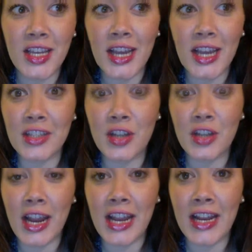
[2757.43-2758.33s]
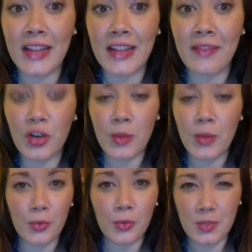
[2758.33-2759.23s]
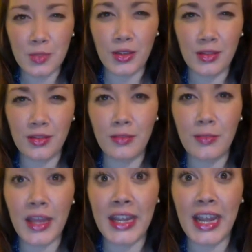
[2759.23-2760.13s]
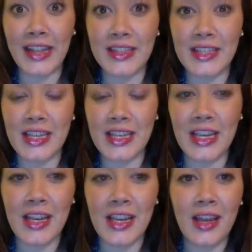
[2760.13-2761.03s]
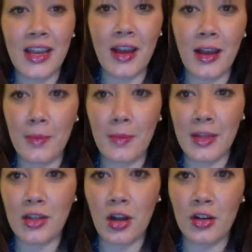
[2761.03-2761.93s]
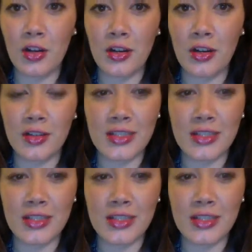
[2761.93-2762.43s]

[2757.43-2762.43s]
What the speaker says: and that's great. And for new people, that's what they can see. It's harder to